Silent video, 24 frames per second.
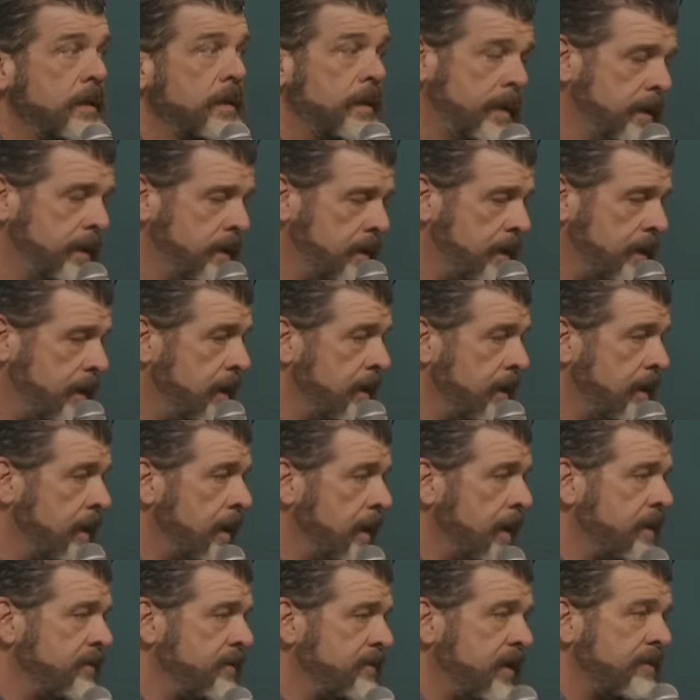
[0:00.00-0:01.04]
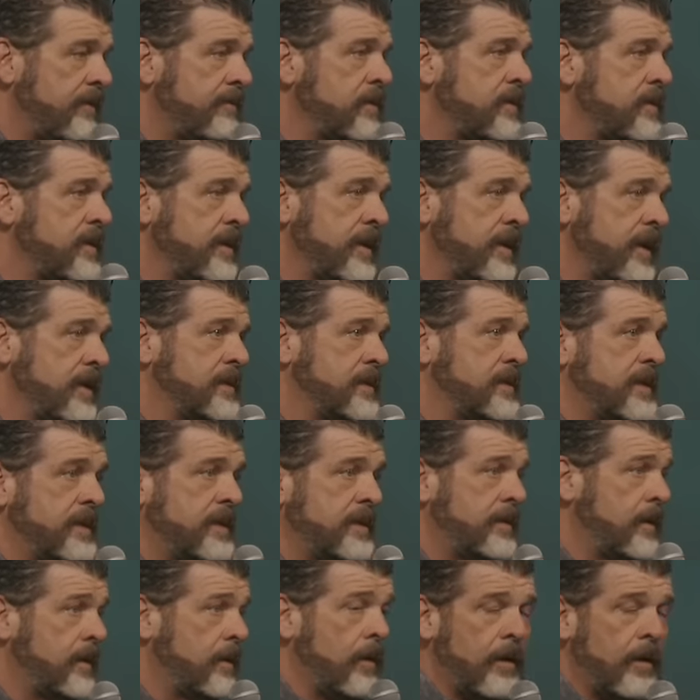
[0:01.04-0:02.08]
And in light of everything that I
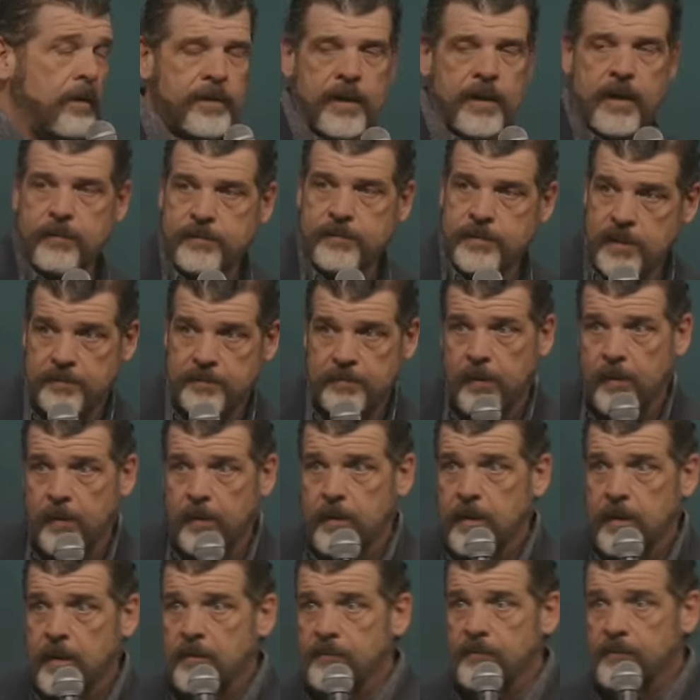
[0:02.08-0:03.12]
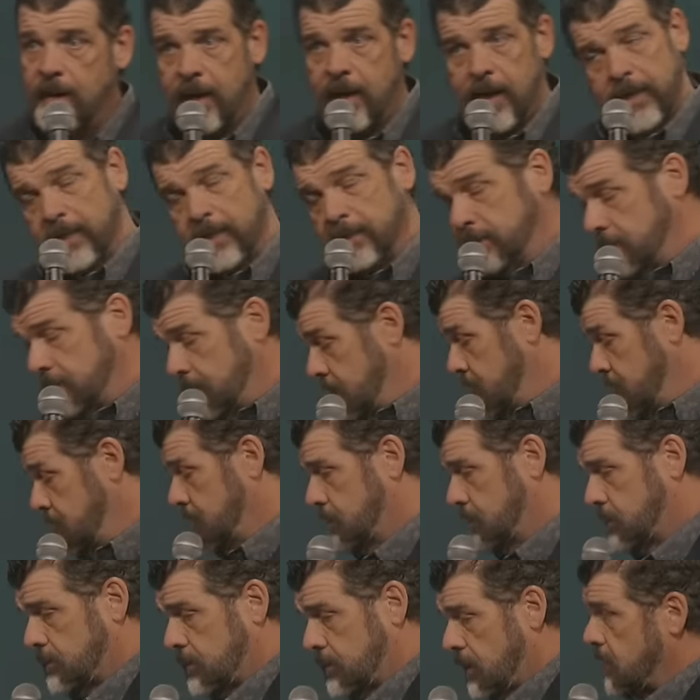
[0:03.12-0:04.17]
did and all that I was a part of, I can tell you
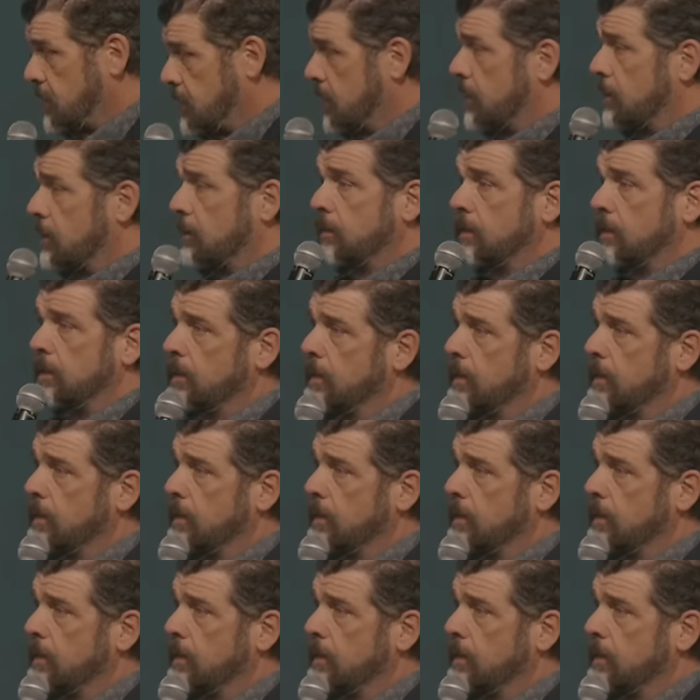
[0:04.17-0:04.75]
this right now.